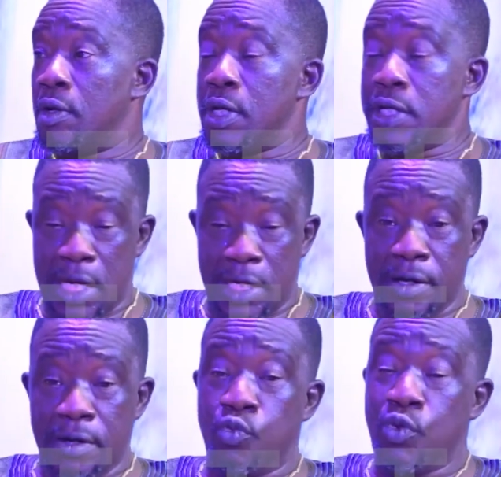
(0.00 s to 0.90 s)
Yeah,
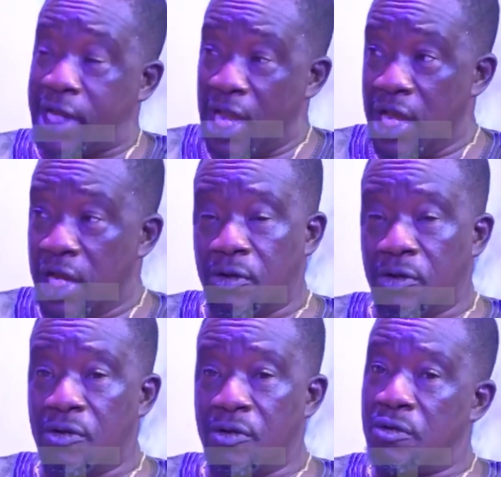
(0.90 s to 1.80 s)
Wike
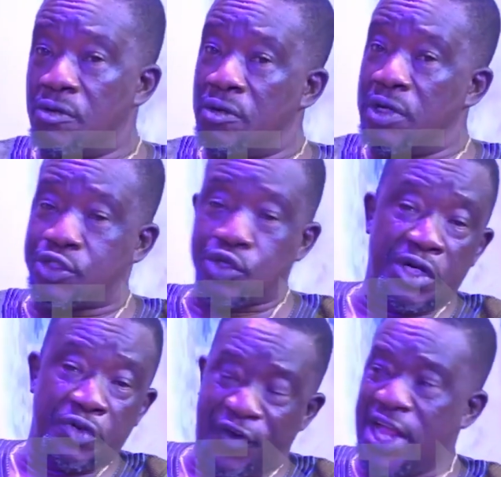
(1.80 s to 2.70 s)
is on
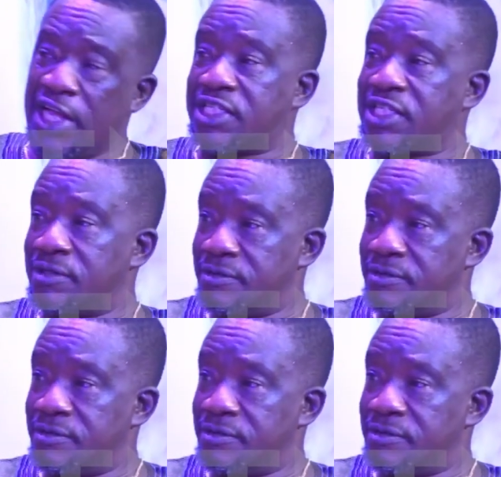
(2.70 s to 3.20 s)
the fence.